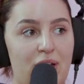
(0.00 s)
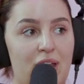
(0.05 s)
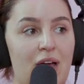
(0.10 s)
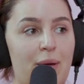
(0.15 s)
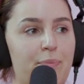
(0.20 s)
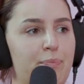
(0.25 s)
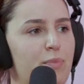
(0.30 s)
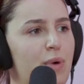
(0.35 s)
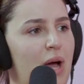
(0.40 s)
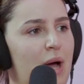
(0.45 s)

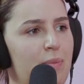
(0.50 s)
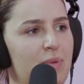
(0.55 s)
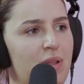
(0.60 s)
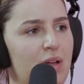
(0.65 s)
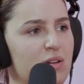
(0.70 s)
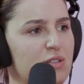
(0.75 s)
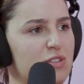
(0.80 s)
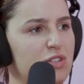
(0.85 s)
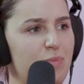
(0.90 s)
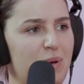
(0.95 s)
And how
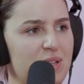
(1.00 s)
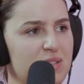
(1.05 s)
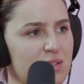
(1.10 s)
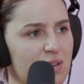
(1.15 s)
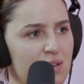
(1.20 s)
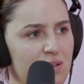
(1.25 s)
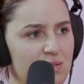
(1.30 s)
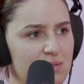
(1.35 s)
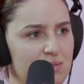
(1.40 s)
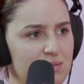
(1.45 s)
long? 2 months
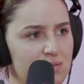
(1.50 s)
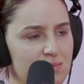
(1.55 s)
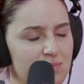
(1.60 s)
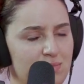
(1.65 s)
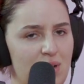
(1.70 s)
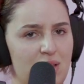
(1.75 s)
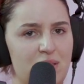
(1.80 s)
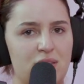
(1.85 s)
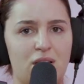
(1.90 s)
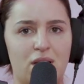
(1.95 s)
ago?
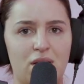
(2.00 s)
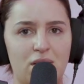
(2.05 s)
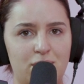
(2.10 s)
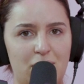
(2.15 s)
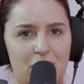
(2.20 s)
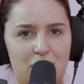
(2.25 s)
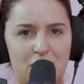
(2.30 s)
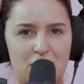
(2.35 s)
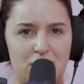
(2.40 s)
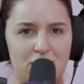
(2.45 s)
Month ago,
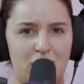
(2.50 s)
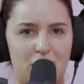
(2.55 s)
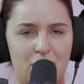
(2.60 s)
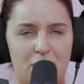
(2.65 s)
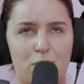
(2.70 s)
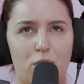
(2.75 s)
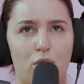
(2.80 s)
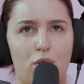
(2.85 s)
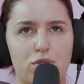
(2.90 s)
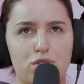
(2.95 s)
maybe
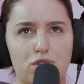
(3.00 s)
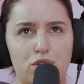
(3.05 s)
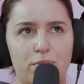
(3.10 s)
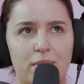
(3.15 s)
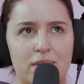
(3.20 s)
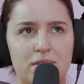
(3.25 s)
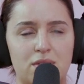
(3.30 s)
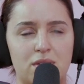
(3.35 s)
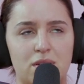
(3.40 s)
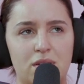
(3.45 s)
more. 2
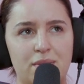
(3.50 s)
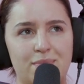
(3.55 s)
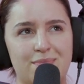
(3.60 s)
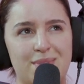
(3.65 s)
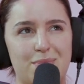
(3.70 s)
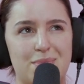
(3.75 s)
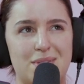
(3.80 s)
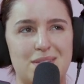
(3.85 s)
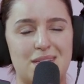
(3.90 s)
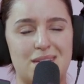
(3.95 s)
months ago,
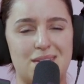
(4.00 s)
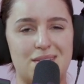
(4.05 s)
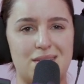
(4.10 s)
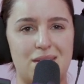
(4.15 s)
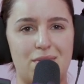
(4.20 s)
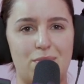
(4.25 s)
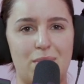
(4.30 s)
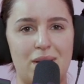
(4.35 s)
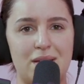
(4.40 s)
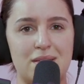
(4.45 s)
maybe
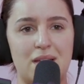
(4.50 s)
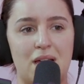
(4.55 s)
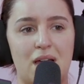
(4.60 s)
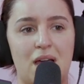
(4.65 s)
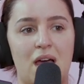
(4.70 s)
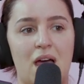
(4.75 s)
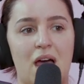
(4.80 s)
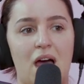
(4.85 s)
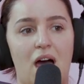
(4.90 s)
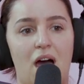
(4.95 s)
6-7 weeks.
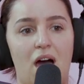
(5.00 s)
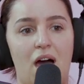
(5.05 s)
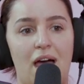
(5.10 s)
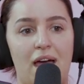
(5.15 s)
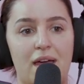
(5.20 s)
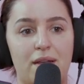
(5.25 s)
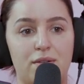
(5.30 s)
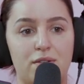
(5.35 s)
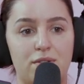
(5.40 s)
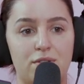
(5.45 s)
I
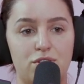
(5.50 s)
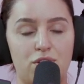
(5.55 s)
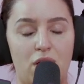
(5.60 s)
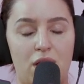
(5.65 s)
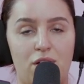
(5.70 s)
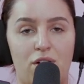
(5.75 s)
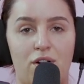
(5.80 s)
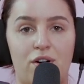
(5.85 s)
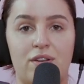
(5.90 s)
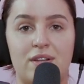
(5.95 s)
had
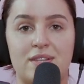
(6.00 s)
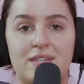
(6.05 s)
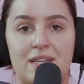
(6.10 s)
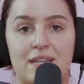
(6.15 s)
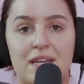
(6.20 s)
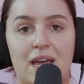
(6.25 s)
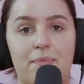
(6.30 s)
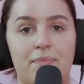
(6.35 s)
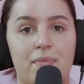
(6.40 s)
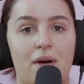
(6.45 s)
tried it on and
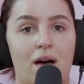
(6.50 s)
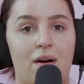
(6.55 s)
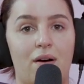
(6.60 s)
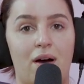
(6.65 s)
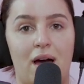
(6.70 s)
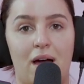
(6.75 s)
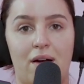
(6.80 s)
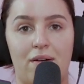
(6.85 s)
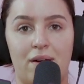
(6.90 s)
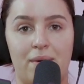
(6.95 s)
said, yep, I'll
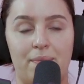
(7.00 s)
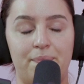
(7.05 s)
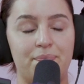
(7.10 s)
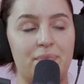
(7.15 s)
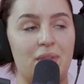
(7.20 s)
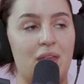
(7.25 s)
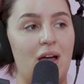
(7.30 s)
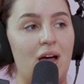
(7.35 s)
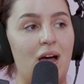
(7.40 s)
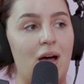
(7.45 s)
hire it.
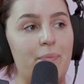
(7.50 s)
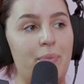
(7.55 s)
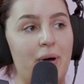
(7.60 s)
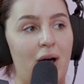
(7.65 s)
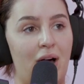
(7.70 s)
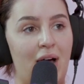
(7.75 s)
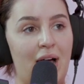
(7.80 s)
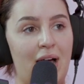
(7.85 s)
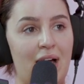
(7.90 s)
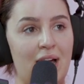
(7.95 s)

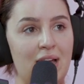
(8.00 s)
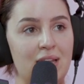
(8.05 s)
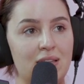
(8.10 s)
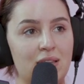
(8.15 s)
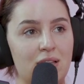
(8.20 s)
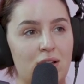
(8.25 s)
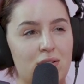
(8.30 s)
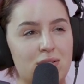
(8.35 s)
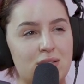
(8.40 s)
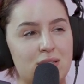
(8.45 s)
But I had
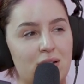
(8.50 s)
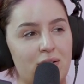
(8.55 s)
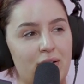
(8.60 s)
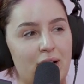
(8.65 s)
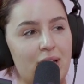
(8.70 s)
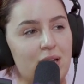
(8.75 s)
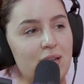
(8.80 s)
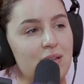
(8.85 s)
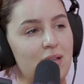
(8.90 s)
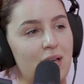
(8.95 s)
lost, I
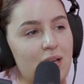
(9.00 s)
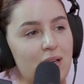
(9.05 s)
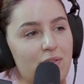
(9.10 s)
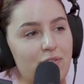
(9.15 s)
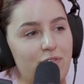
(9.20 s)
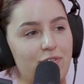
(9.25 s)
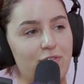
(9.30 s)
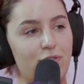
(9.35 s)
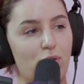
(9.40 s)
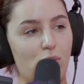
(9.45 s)
reckon, like
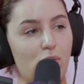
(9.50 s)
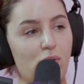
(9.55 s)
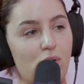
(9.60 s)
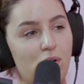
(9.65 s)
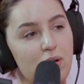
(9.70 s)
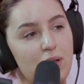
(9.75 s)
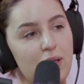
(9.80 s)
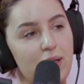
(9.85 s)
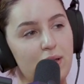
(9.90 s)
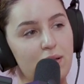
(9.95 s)

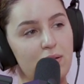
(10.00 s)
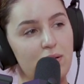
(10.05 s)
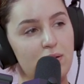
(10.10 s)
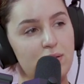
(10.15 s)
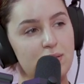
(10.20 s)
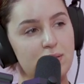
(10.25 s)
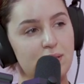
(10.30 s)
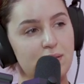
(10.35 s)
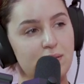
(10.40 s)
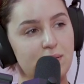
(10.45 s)
4
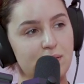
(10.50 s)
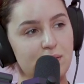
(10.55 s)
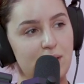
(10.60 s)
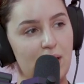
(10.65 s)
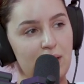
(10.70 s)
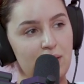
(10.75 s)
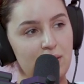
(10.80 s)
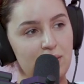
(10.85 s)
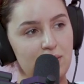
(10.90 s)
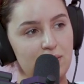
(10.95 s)
kilos since
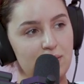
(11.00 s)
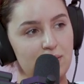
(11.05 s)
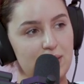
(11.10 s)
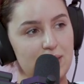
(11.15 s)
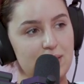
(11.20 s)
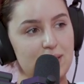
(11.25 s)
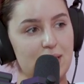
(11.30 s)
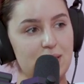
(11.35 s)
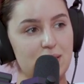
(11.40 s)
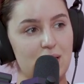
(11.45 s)
then,
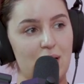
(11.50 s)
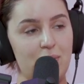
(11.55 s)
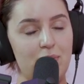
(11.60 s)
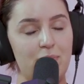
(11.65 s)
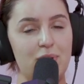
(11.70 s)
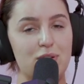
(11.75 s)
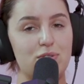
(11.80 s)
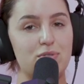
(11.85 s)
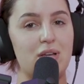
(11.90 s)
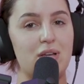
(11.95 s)
since that time.
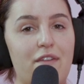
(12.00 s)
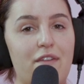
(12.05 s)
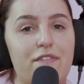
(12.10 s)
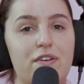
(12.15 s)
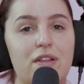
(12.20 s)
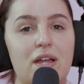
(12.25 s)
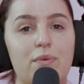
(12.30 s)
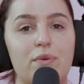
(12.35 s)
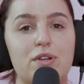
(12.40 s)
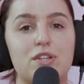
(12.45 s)
And Mitch I
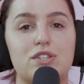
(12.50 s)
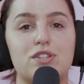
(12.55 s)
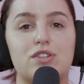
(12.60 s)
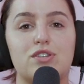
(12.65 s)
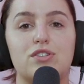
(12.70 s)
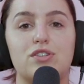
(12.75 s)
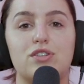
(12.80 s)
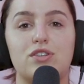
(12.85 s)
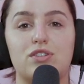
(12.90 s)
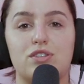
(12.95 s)
feel like
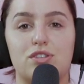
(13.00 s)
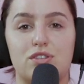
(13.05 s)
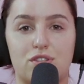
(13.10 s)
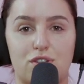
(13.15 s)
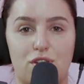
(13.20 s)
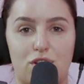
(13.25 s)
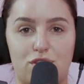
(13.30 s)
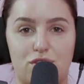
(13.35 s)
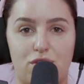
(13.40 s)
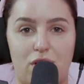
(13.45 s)
you should
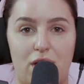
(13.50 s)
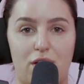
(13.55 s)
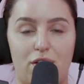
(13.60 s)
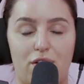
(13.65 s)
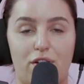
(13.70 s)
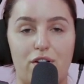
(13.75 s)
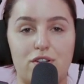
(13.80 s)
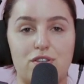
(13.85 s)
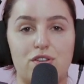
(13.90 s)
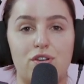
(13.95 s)
just go try it
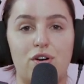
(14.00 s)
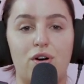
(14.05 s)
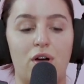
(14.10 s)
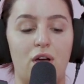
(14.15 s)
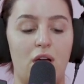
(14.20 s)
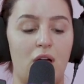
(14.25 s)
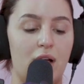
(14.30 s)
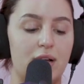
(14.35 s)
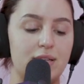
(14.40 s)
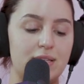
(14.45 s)
on because
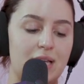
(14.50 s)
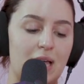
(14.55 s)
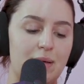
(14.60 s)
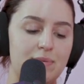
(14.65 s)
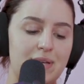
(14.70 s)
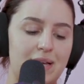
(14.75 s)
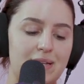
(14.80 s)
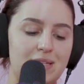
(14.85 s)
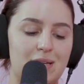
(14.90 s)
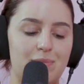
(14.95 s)
I
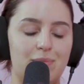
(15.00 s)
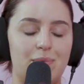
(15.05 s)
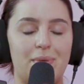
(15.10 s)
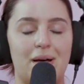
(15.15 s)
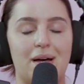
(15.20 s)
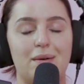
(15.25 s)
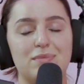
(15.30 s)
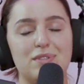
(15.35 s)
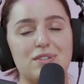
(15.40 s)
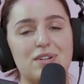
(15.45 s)
kept saying to him, I'm
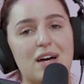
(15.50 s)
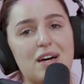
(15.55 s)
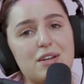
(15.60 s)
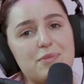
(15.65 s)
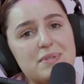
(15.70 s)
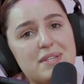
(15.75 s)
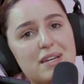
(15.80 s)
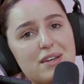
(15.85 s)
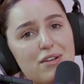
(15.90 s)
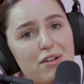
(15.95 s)
like, not
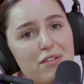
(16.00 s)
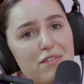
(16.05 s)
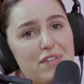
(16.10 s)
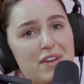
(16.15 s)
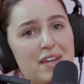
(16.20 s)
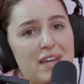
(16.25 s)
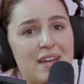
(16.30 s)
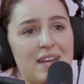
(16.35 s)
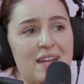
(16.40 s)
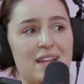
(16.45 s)
100%
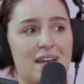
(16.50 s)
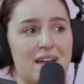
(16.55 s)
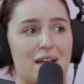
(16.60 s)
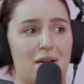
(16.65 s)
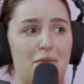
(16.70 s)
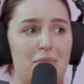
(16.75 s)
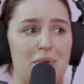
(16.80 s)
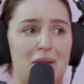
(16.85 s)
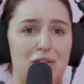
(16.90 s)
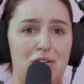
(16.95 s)
confident in it. Like,
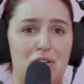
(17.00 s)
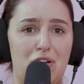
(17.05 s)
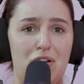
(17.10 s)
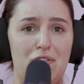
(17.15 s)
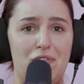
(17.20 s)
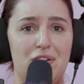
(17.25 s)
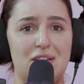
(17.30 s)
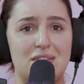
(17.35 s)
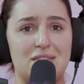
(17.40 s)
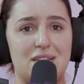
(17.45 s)
I'm a bit
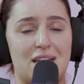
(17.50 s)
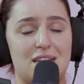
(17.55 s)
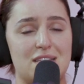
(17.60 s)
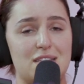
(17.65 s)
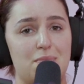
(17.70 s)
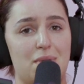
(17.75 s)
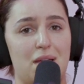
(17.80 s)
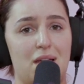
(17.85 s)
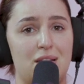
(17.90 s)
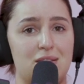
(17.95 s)
nervous. Like, it's
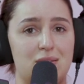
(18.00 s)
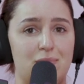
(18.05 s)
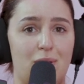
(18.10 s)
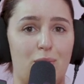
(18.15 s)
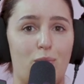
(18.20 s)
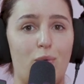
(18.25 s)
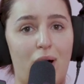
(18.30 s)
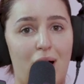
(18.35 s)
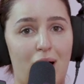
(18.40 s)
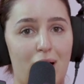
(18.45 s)
a
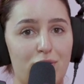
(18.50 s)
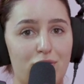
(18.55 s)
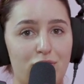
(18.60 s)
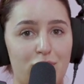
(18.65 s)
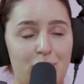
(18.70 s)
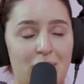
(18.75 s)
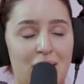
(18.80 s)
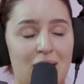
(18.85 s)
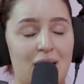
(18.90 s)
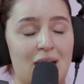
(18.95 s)
bit wild for
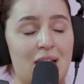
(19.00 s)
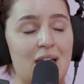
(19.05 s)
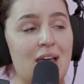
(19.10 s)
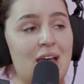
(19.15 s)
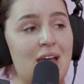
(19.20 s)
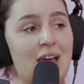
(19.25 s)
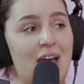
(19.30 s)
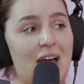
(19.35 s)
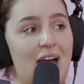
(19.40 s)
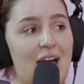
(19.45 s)
me.
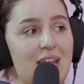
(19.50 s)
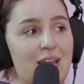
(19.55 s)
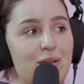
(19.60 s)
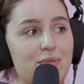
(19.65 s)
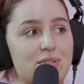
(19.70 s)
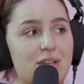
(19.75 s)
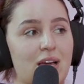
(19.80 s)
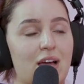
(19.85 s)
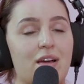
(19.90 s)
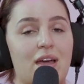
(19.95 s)
And he
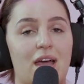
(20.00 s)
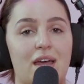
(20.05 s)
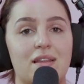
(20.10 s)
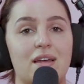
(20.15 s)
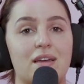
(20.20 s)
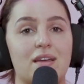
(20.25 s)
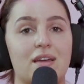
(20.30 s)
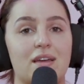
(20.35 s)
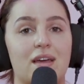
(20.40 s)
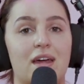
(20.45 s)
was like, okay,
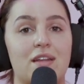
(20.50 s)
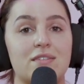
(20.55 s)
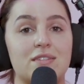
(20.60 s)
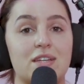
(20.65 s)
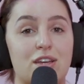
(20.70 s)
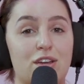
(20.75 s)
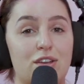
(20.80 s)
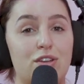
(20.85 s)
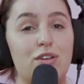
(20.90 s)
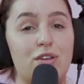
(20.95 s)
like, and I was
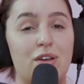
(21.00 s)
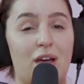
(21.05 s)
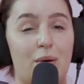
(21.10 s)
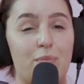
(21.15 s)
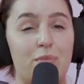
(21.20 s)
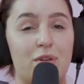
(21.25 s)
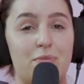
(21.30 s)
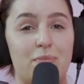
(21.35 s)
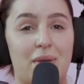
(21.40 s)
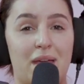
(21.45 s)
like, can you
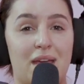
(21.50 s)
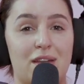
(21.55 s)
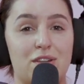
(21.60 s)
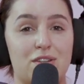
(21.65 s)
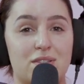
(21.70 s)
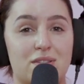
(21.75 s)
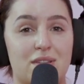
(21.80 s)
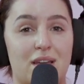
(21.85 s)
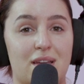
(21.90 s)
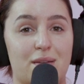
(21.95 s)
come with me and
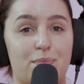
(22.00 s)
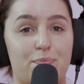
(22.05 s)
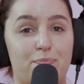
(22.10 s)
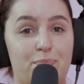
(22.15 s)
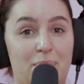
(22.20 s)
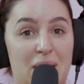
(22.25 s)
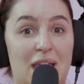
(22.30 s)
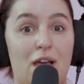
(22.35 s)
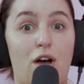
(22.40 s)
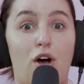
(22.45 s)
just like
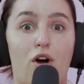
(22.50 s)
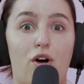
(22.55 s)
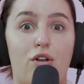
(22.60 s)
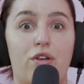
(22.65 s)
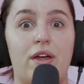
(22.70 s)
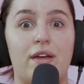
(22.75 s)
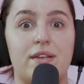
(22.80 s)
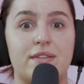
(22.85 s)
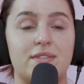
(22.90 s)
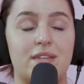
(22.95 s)
be
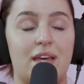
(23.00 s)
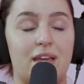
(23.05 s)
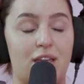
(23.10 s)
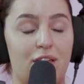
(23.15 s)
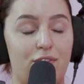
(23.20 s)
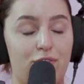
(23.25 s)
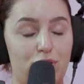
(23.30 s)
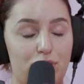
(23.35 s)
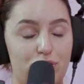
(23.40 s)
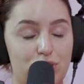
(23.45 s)
honest? Like,
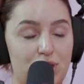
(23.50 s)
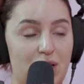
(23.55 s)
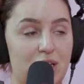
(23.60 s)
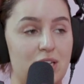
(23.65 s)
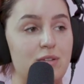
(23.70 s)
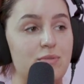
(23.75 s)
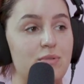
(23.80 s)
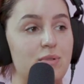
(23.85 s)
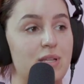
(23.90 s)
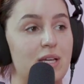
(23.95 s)
if you
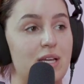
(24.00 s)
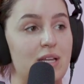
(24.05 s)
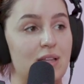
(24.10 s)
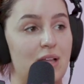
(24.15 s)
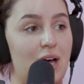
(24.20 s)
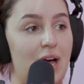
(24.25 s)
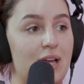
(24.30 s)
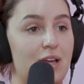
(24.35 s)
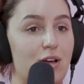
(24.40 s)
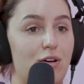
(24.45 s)
genuinely
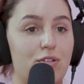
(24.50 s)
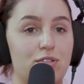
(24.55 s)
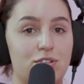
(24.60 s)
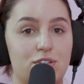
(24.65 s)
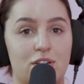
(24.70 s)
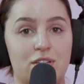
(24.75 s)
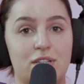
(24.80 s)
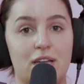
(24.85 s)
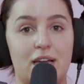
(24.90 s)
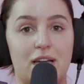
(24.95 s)
like it or
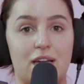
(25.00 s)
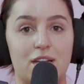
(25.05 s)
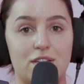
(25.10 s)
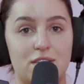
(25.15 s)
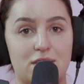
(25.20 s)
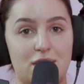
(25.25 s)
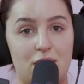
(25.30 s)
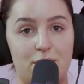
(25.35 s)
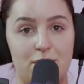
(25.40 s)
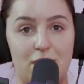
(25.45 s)
don't like it,
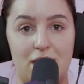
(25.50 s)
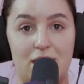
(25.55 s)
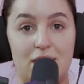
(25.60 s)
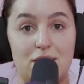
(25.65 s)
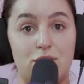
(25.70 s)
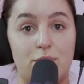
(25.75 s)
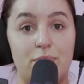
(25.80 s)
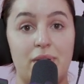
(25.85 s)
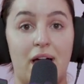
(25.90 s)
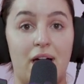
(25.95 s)
just tell me. And
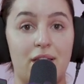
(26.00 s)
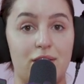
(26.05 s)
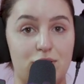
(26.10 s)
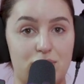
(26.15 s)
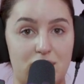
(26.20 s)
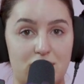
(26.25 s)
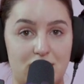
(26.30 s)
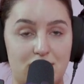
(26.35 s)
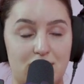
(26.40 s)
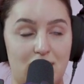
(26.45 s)
there's so many other
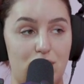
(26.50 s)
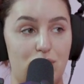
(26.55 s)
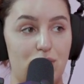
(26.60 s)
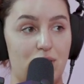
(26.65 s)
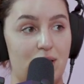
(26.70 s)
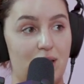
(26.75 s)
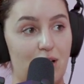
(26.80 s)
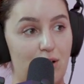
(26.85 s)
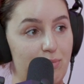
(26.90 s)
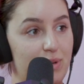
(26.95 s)
dresses there you
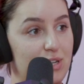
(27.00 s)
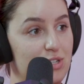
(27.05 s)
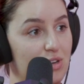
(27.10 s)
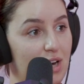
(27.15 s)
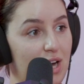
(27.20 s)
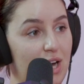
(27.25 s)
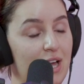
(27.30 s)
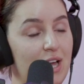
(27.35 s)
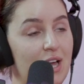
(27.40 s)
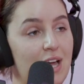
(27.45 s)
can help me
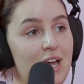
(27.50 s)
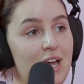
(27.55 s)
try.